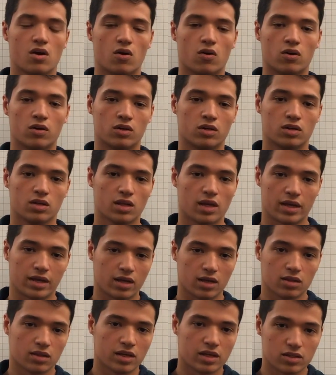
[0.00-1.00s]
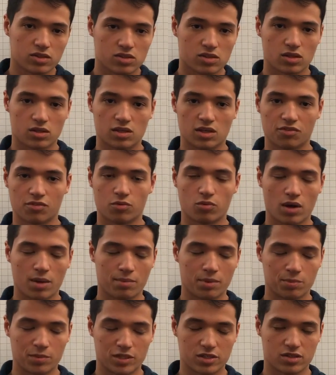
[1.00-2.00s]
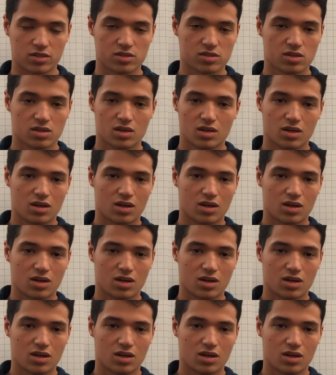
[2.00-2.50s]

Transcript: or like links to different web images.